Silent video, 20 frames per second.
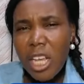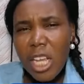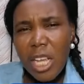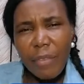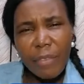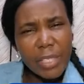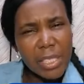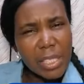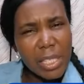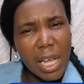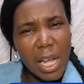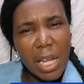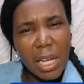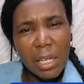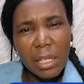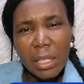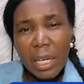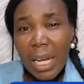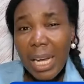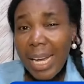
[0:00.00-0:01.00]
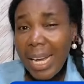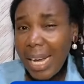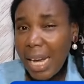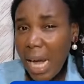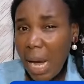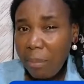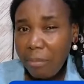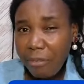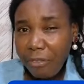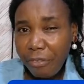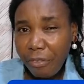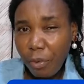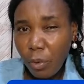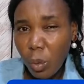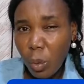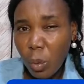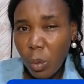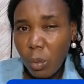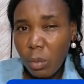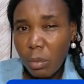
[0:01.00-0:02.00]
If you say
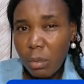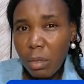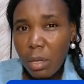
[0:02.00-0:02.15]
cupful,